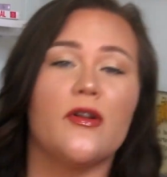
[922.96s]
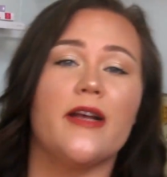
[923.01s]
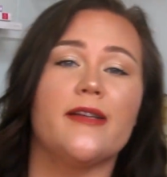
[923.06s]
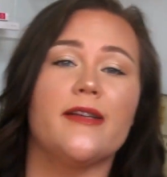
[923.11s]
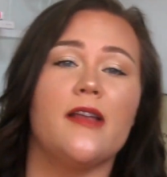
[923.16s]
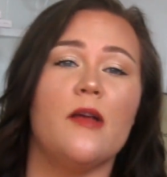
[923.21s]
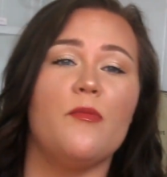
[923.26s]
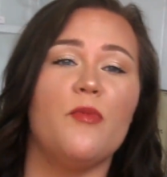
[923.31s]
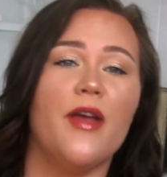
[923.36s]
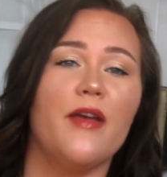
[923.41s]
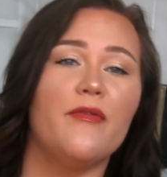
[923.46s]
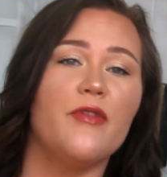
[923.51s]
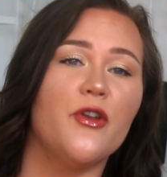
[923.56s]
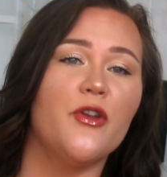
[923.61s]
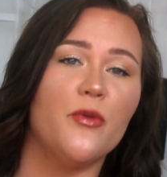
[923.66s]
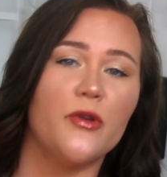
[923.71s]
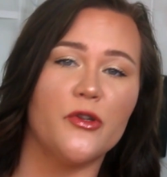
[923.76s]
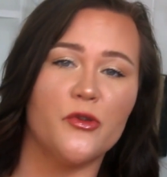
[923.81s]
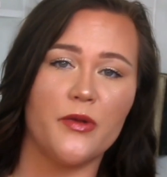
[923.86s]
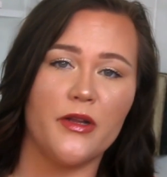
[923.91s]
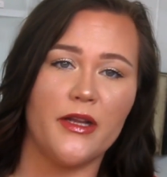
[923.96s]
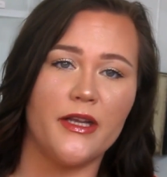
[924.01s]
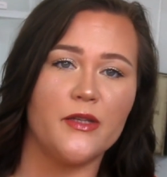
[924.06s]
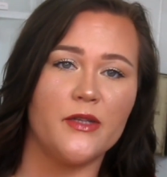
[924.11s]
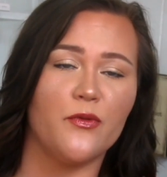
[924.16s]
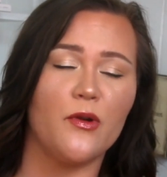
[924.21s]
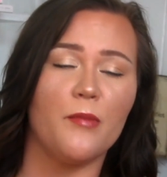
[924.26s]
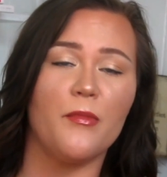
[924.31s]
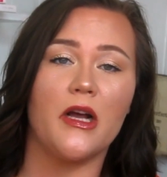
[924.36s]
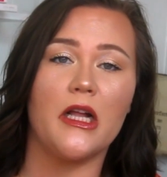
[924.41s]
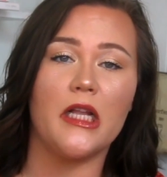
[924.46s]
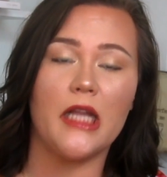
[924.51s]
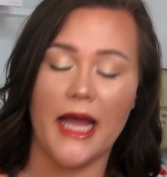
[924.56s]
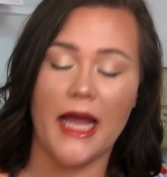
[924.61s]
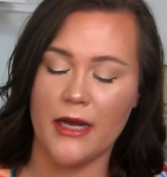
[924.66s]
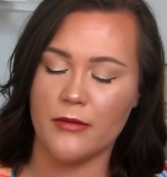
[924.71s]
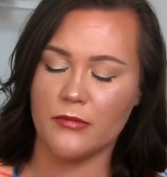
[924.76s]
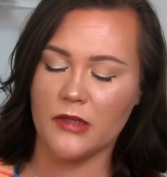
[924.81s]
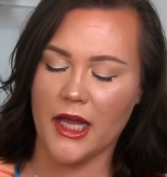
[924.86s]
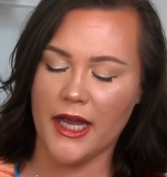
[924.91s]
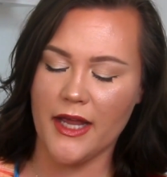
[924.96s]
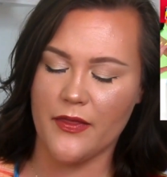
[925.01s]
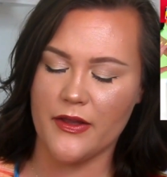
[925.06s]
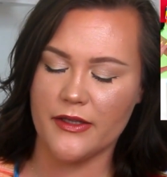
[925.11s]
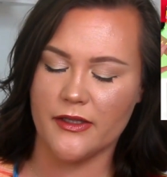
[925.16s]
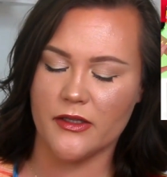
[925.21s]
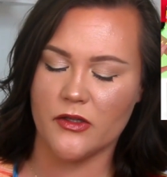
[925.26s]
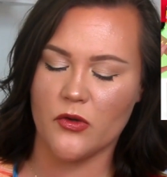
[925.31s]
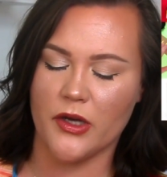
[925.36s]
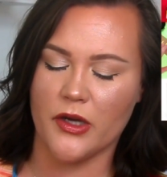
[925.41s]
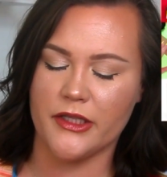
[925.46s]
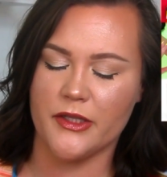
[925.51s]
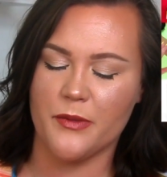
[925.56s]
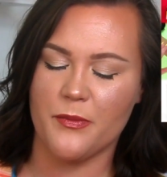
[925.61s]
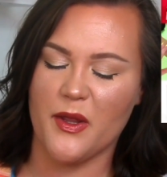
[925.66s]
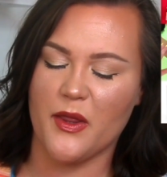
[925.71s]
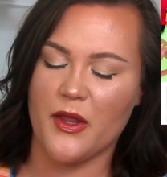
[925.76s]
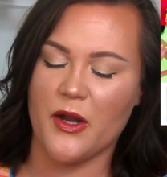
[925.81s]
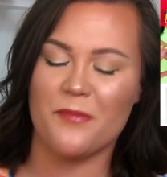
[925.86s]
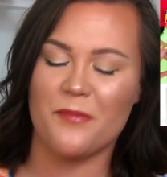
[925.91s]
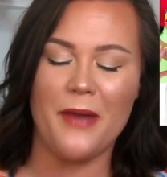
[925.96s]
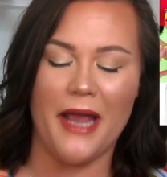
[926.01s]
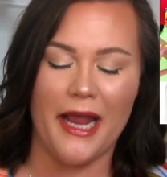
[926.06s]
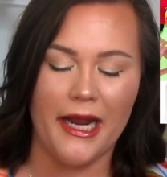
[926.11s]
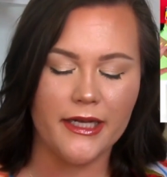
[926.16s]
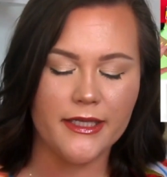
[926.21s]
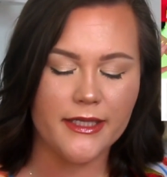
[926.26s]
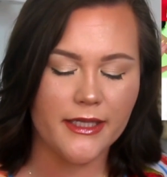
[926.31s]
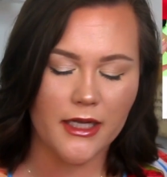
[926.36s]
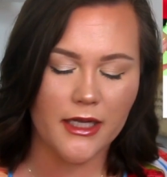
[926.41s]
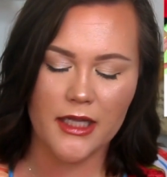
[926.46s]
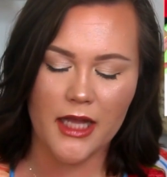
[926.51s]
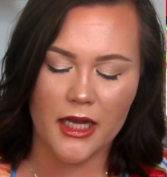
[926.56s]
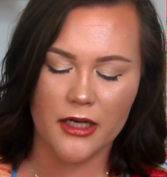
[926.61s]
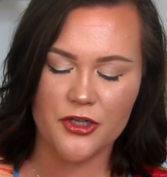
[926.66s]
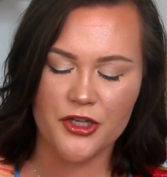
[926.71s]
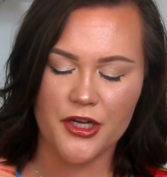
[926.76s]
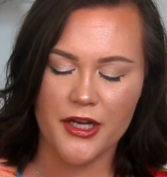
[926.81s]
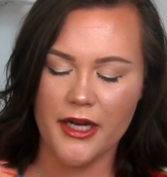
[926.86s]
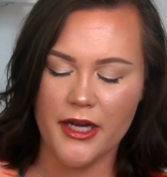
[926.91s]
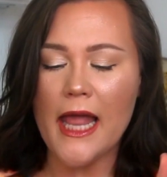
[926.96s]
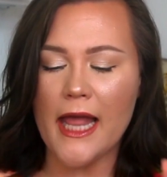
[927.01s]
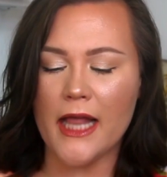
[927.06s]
next up we have the newest release from Glamlite. This is going to be their paint collection.